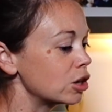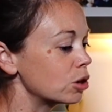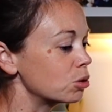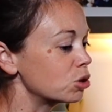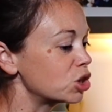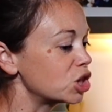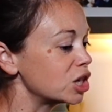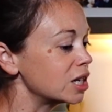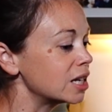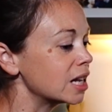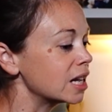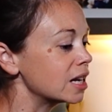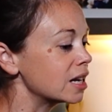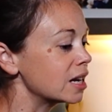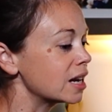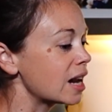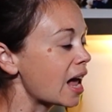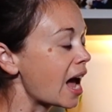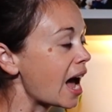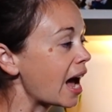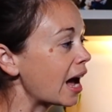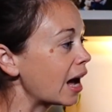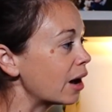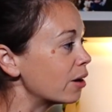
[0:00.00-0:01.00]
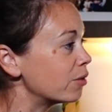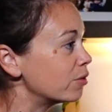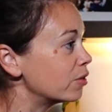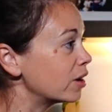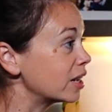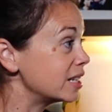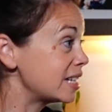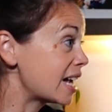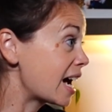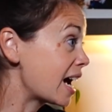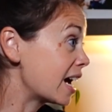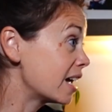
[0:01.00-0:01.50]
you know, she didn't have
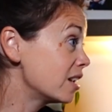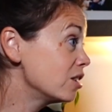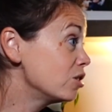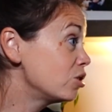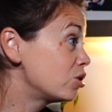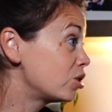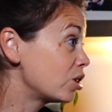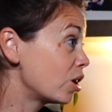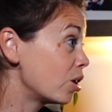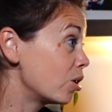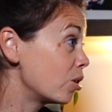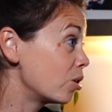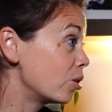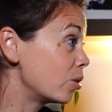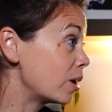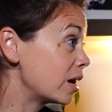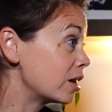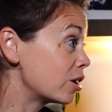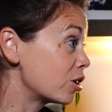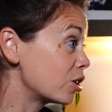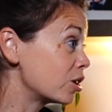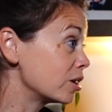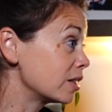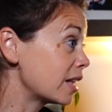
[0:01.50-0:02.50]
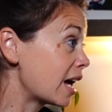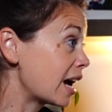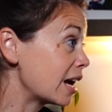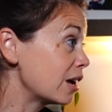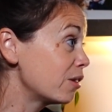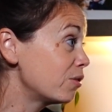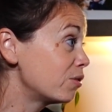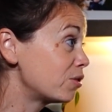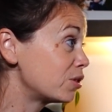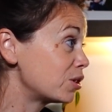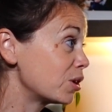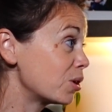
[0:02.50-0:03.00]
a dad, so in her
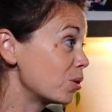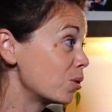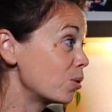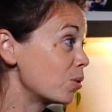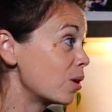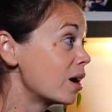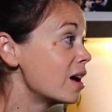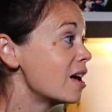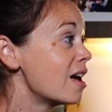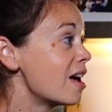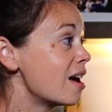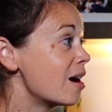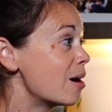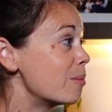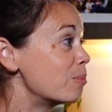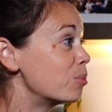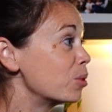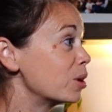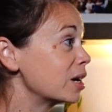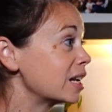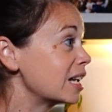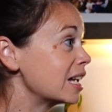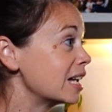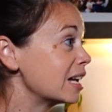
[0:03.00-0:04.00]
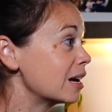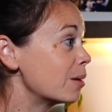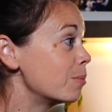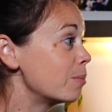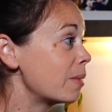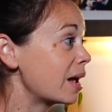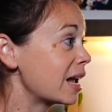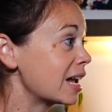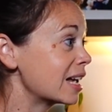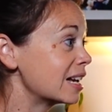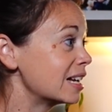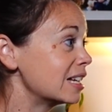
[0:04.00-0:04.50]
life. So bringing a
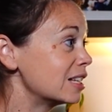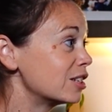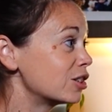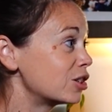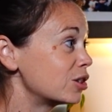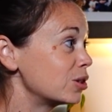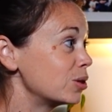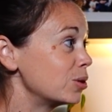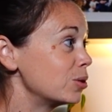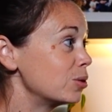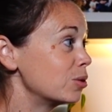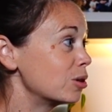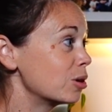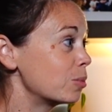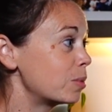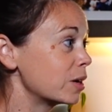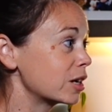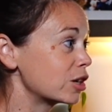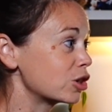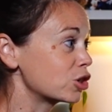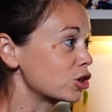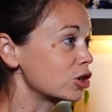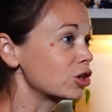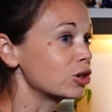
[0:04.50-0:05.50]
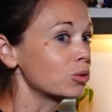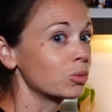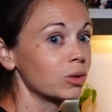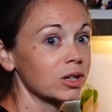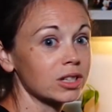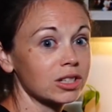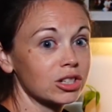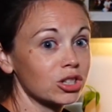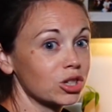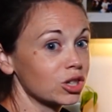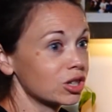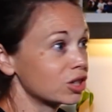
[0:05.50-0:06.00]
man into the picture
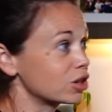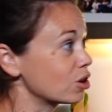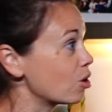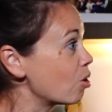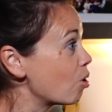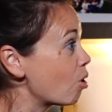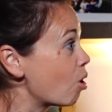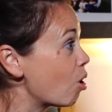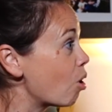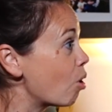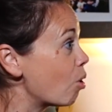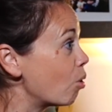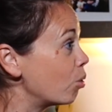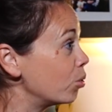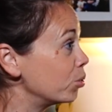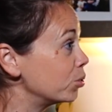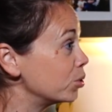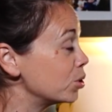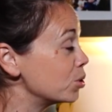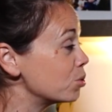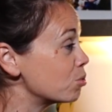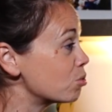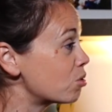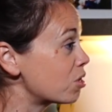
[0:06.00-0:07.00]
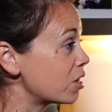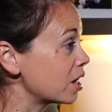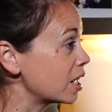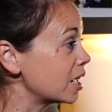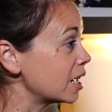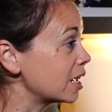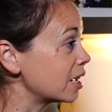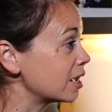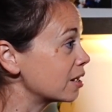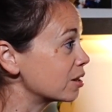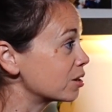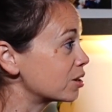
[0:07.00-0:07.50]
was just a, a whole new
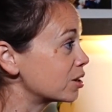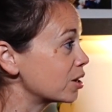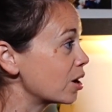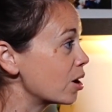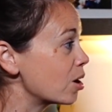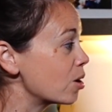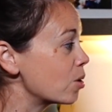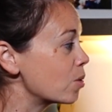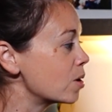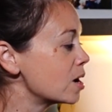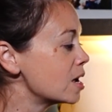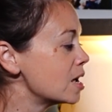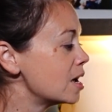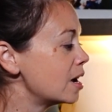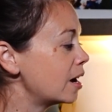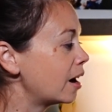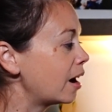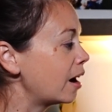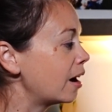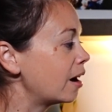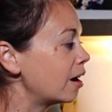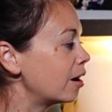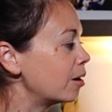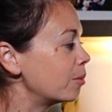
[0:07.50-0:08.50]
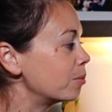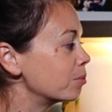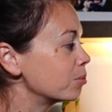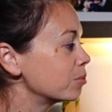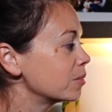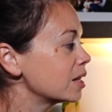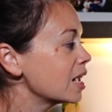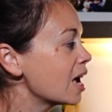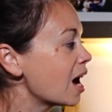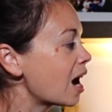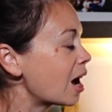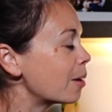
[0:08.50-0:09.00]
thing. So,
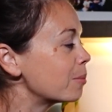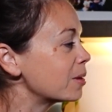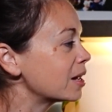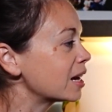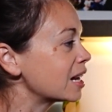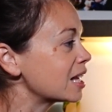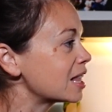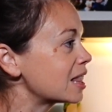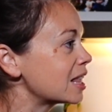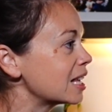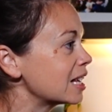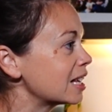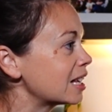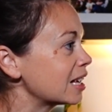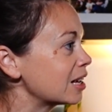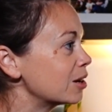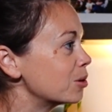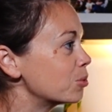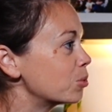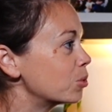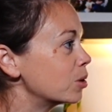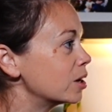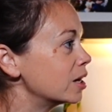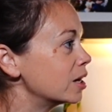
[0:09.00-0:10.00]
um, yeah, I mean, I think it